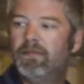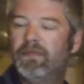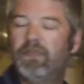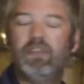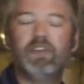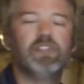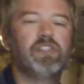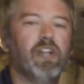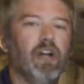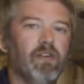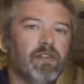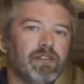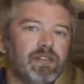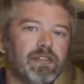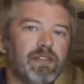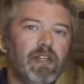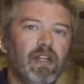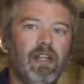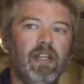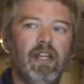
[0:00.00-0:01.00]
fish house.
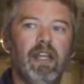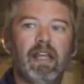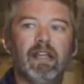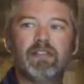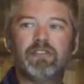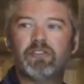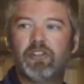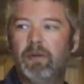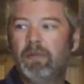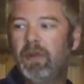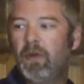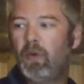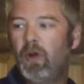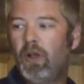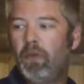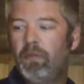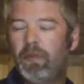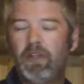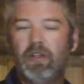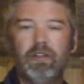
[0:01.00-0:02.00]
Extremely
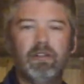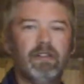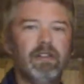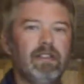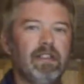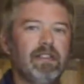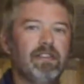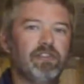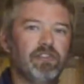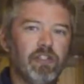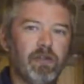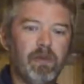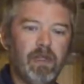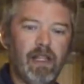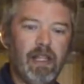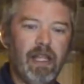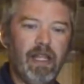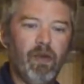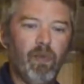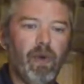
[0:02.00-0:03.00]
well built, extremely
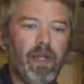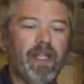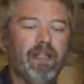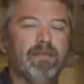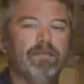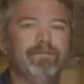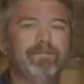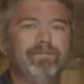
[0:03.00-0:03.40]
lightweight.